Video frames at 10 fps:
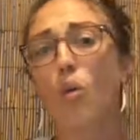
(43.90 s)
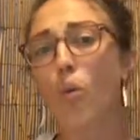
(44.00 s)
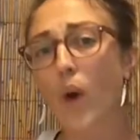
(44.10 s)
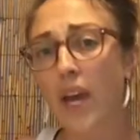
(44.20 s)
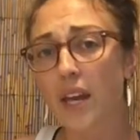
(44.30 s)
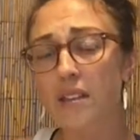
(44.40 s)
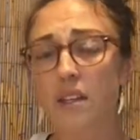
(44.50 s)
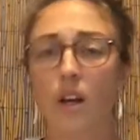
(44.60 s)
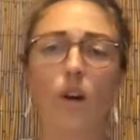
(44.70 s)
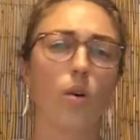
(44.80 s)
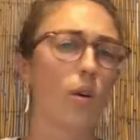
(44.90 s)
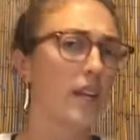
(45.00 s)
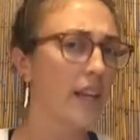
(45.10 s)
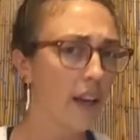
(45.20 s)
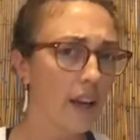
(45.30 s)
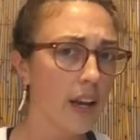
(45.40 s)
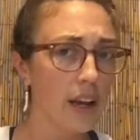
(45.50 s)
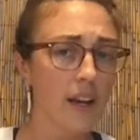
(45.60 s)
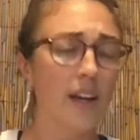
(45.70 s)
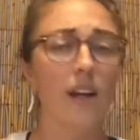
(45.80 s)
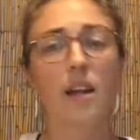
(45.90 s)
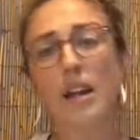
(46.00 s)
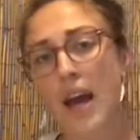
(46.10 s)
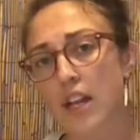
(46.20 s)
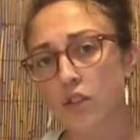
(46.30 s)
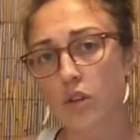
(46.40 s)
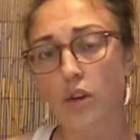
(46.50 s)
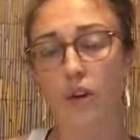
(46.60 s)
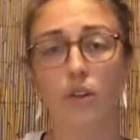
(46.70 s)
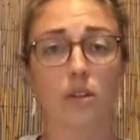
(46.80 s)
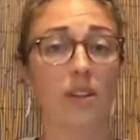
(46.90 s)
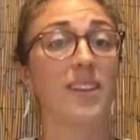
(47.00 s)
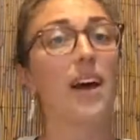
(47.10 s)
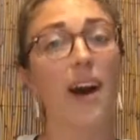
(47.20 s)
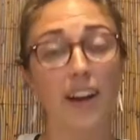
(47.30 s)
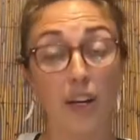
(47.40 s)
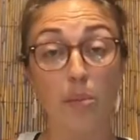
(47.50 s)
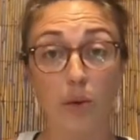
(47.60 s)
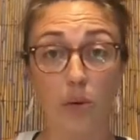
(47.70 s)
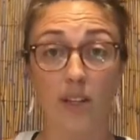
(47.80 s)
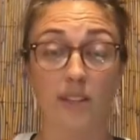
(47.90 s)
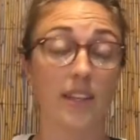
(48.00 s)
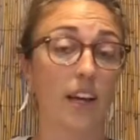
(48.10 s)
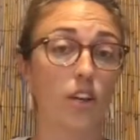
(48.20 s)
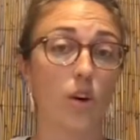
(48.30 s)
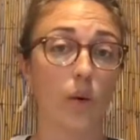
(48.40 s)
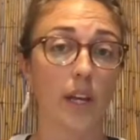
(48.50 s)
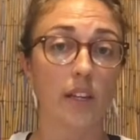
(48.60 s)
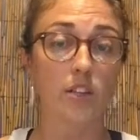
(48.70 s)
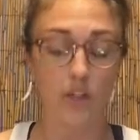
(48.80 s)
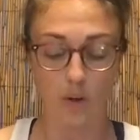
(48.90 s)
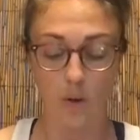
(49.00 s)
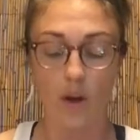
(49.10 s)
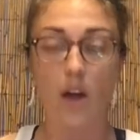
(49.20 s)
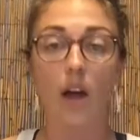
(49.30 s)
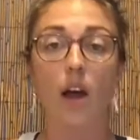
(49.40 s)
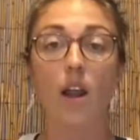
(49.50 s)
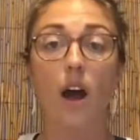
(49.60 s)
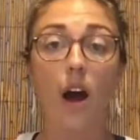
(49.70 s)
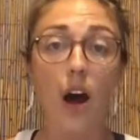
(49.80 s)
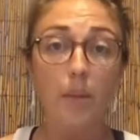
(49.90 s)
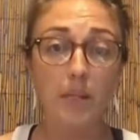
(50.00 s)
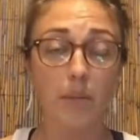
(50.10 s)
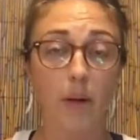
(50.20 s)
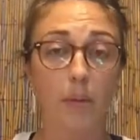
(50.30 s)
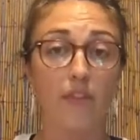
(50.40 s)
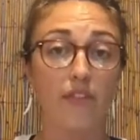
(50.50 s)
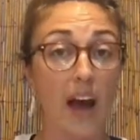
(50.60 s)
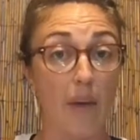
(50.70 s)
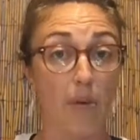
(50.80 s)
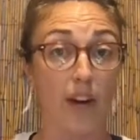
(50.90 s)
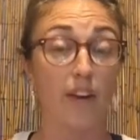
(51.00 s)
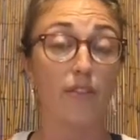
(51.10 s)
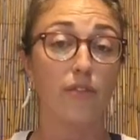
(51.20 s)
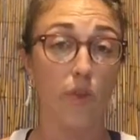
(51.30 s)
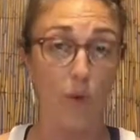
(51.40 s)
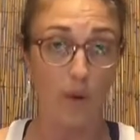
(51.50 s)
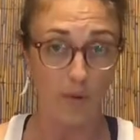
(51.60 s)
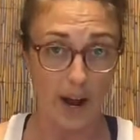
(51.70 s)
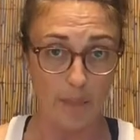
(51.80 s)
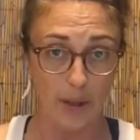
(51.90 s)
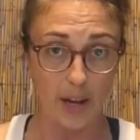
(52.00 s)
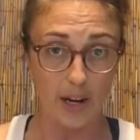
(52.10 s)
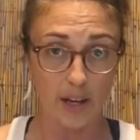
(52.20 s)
weight, organic, natural. There's a lot of components that go into an optimum fabric for wrapping.